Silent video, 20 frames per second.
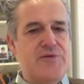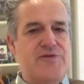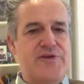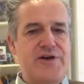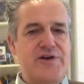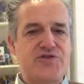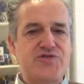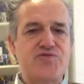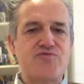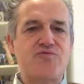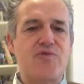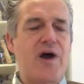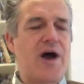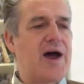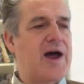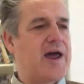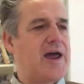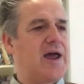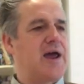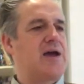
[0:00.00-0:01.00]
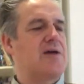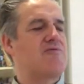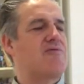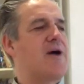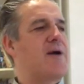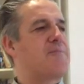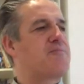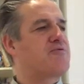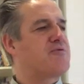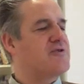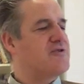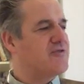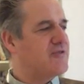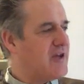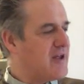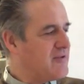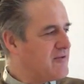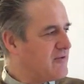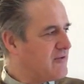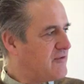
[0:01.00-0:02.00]
This ray
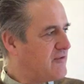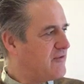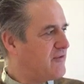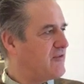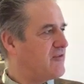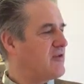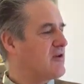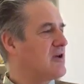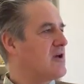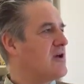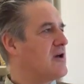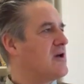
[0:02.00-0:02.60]
represents